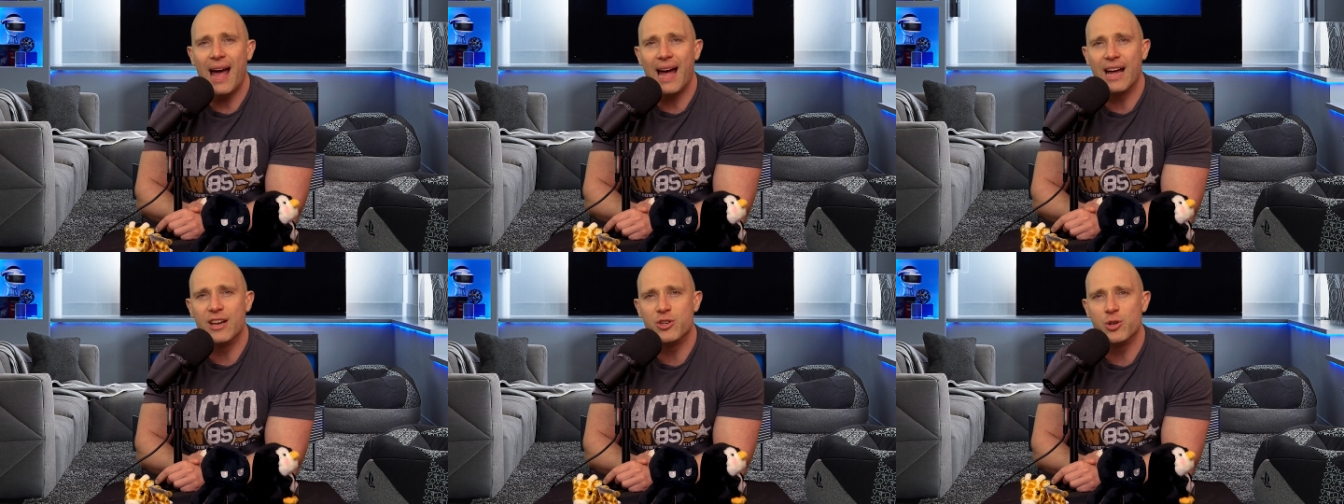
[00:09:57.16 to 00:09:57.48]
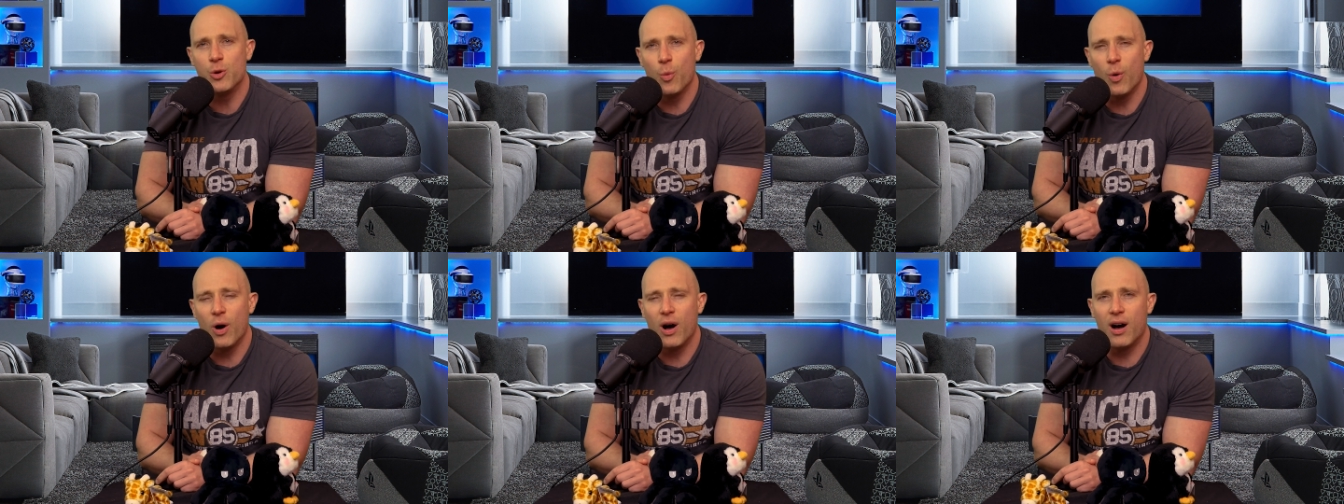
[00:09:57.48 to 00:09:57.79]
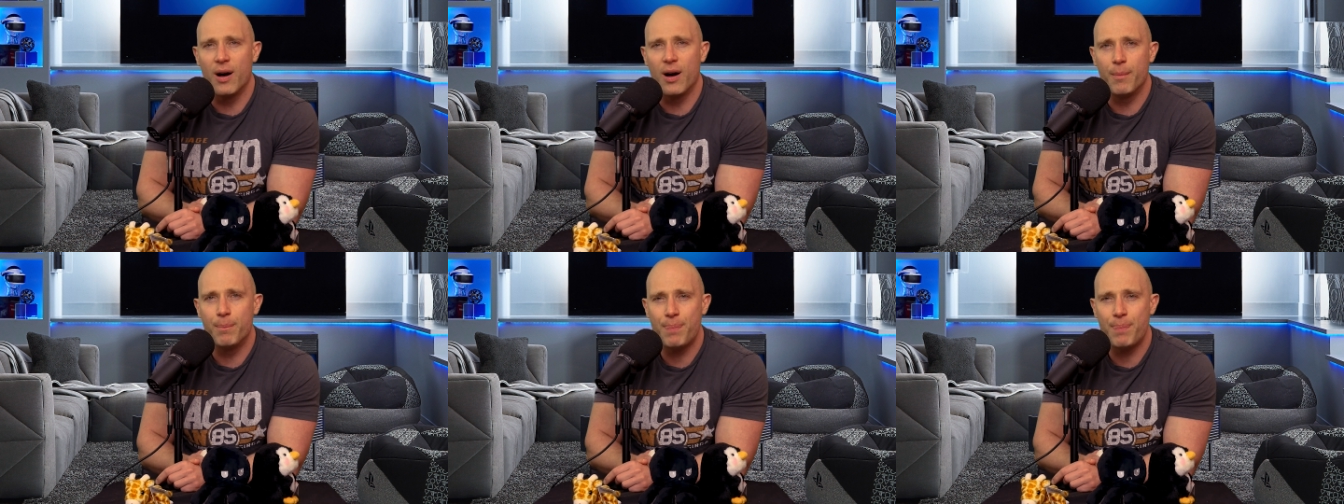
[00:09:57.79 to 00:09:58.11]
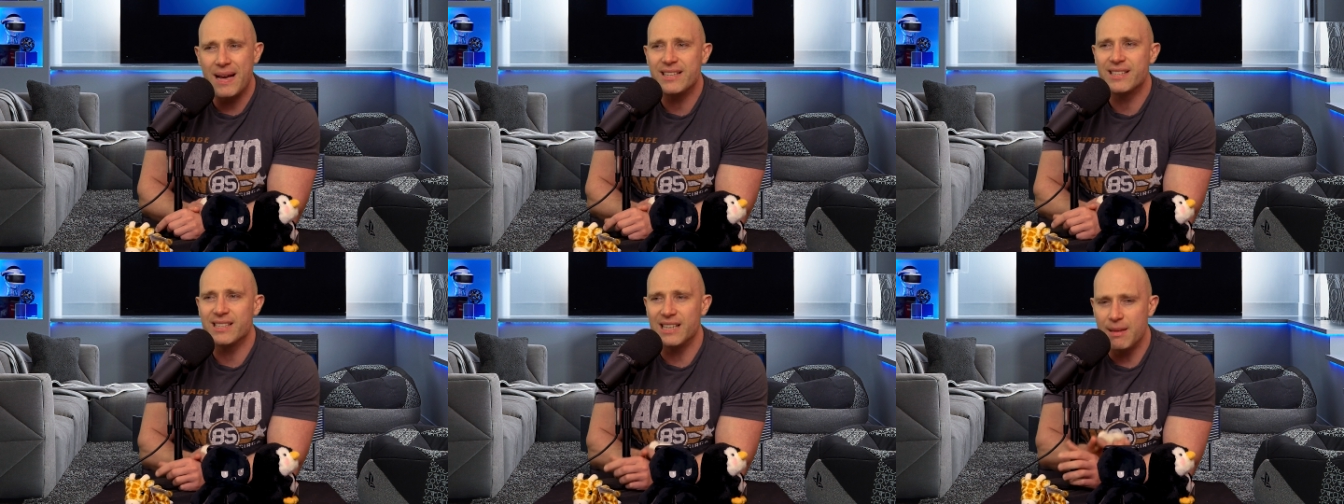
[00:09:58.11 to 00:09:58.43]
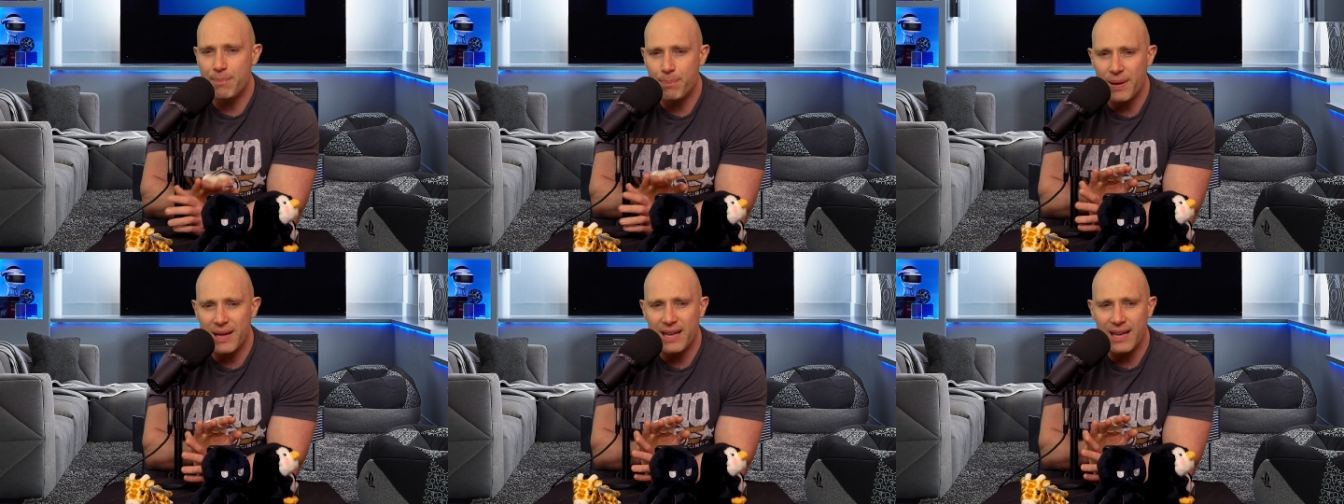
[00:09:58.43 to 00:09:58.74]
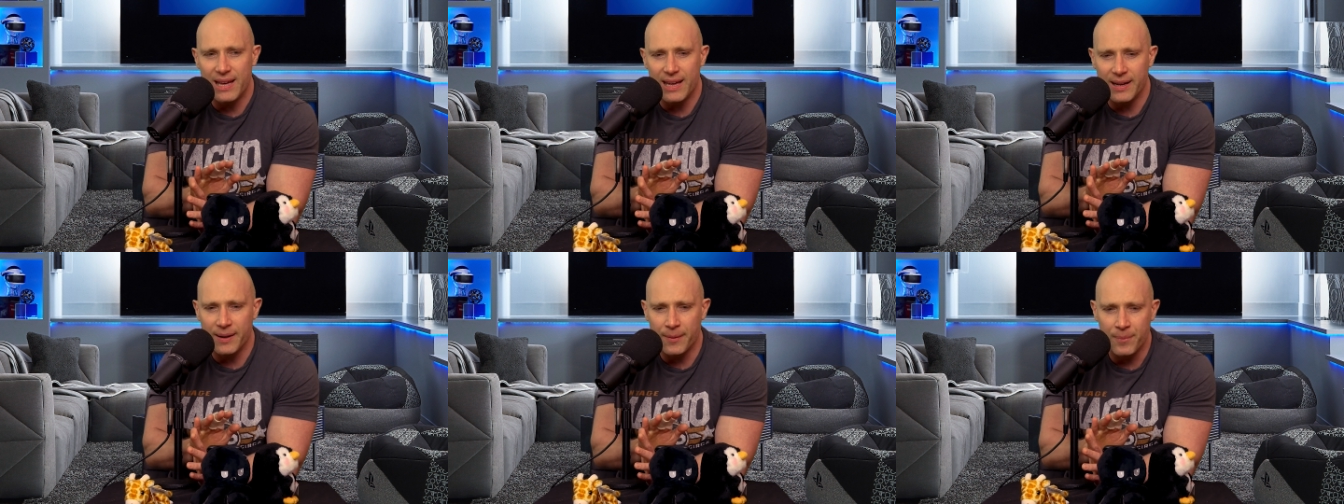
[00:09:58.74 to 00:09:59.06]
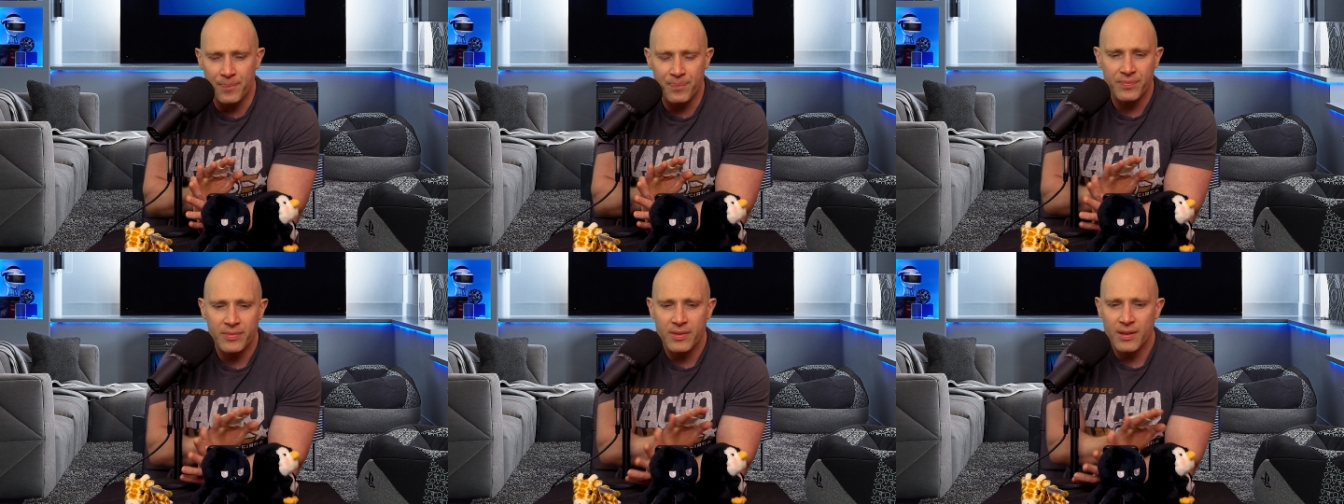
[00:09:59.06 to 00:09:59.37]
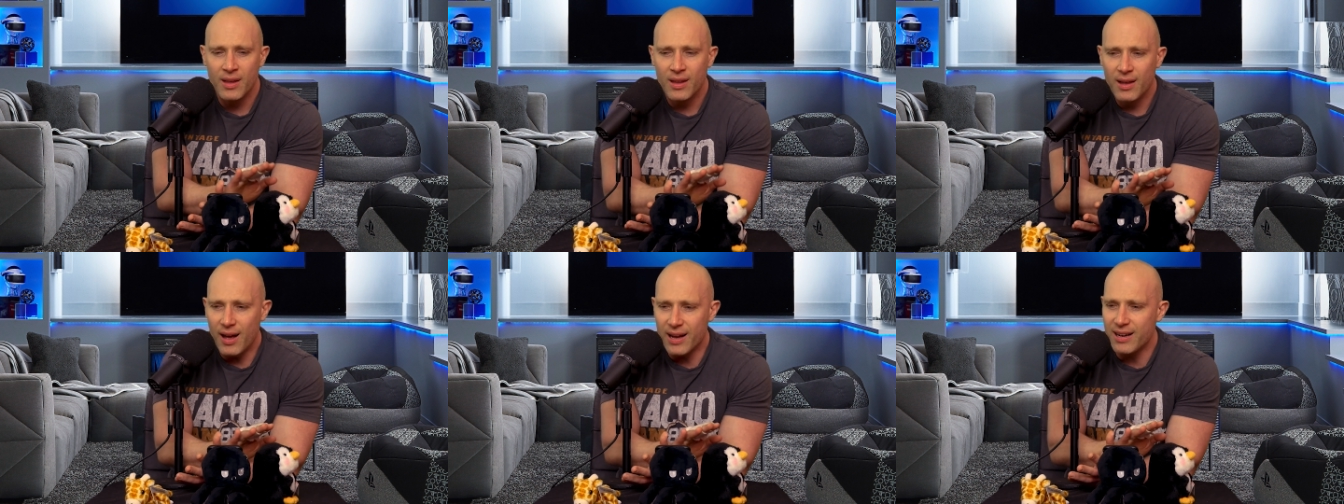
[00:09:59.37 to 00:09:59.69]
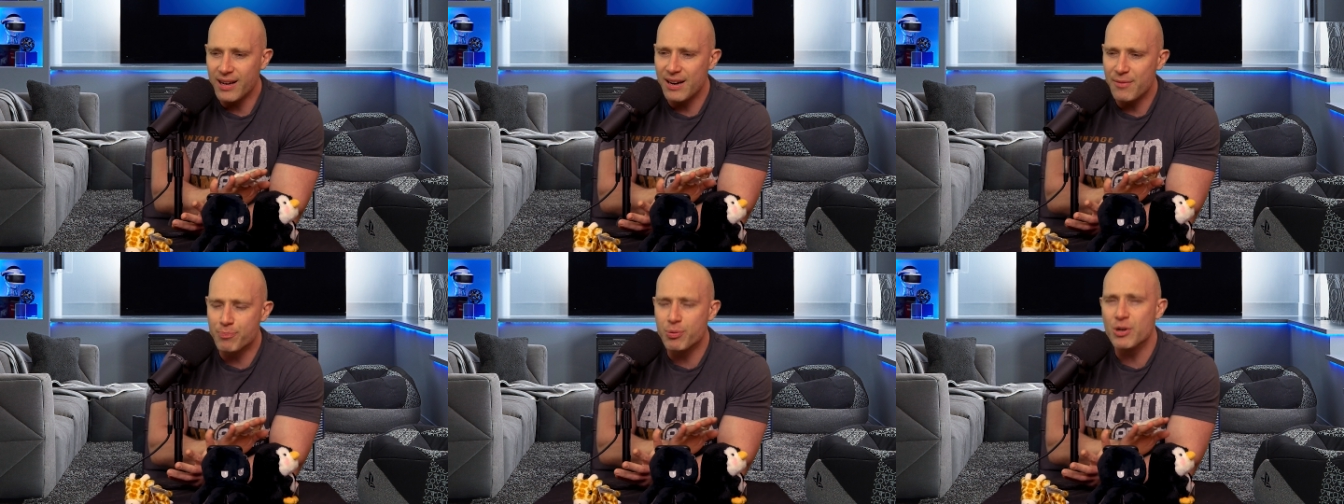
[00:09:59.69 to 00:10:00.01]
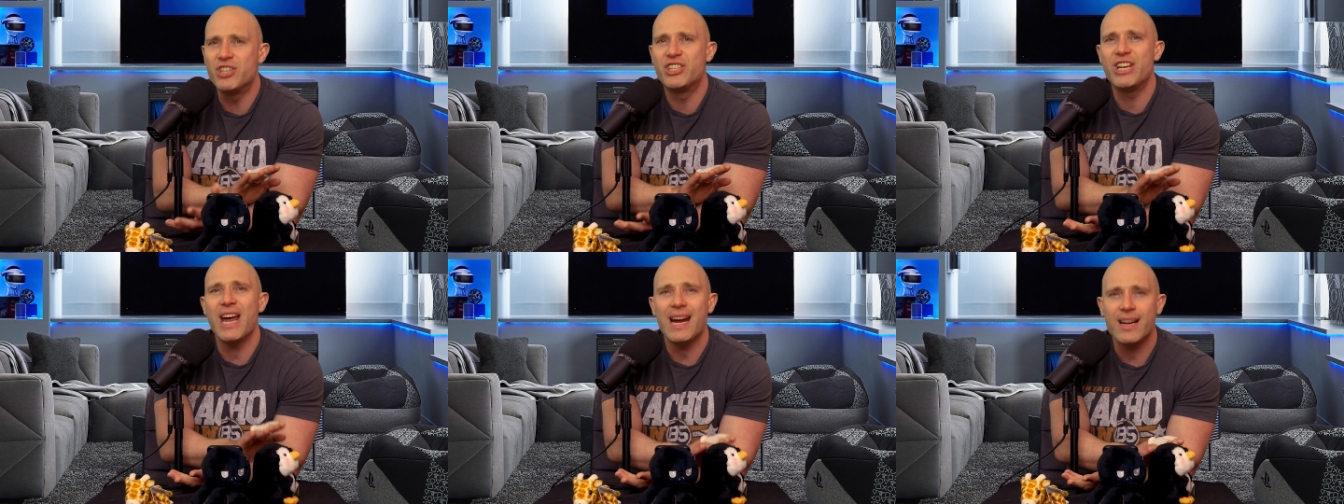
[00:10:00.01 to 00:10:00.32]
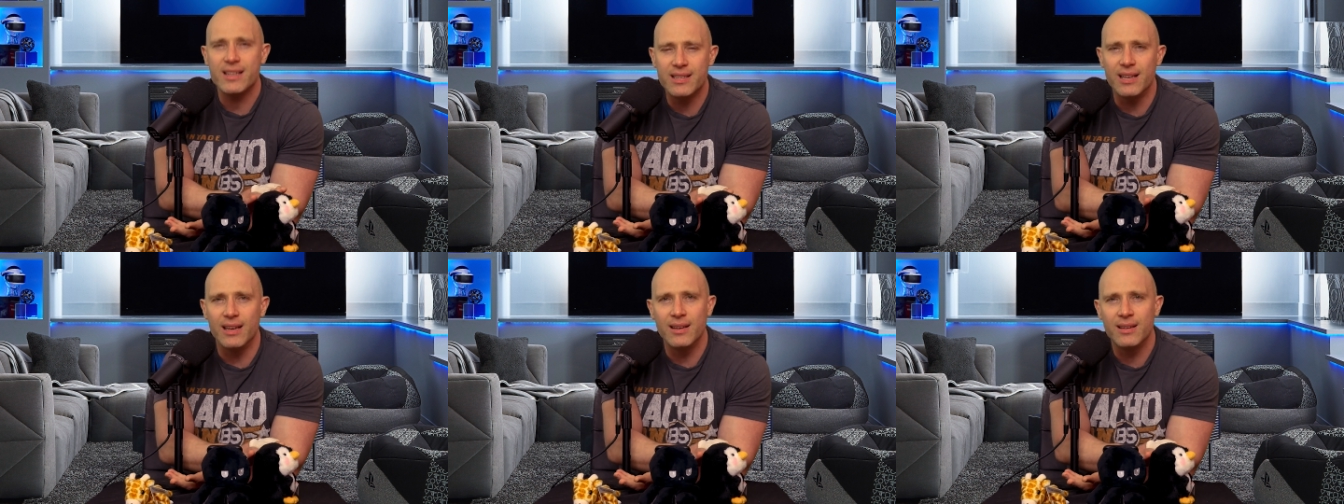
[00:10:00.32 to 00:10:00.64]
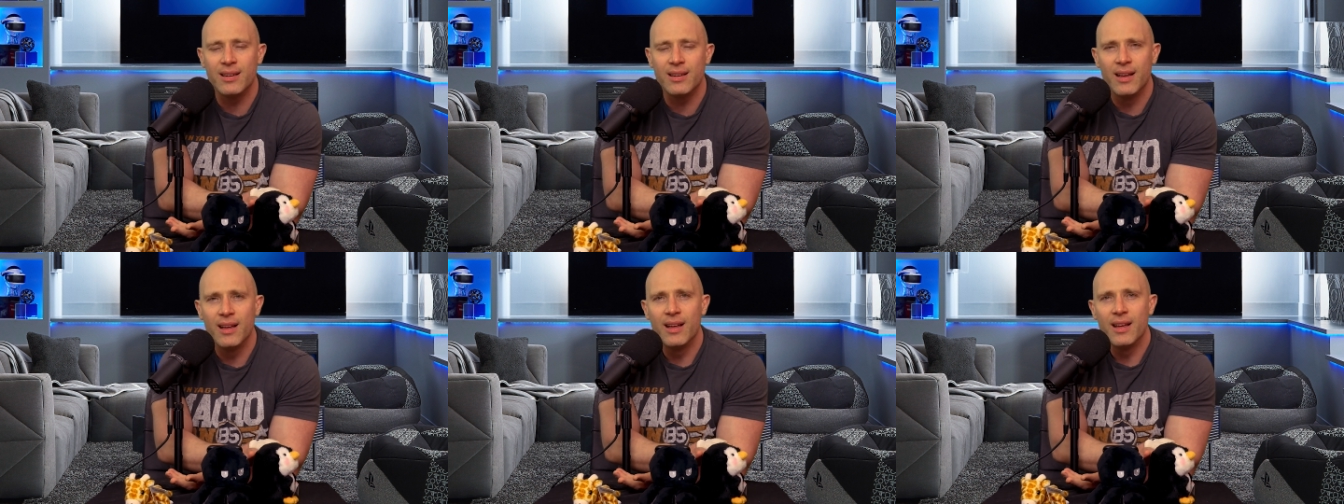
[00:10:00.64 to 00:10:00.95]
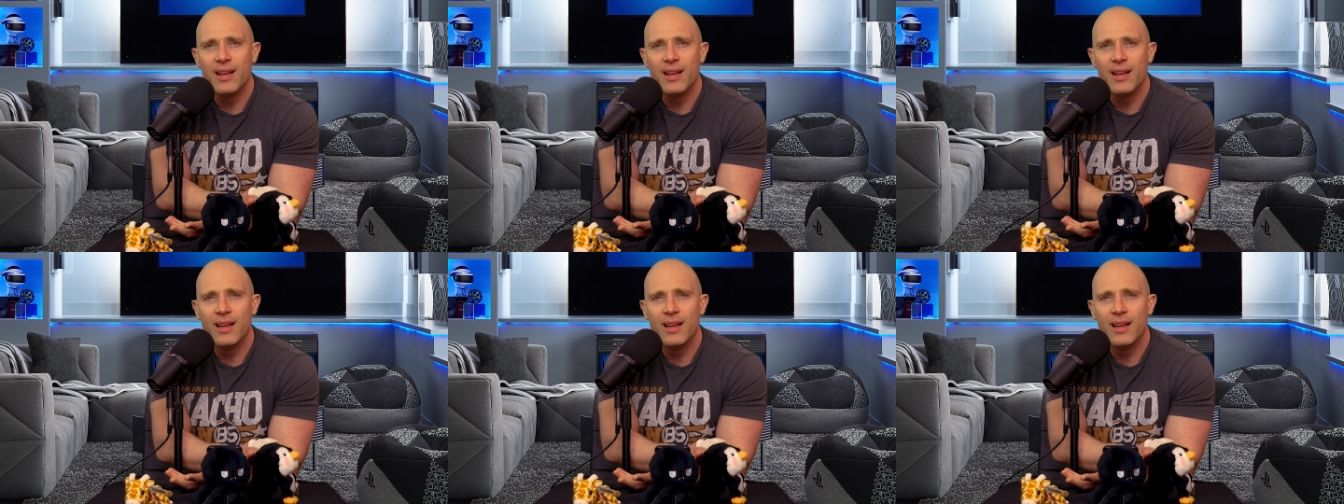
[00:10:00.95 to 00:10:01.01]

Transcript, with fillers: and you are basically being I can't, projected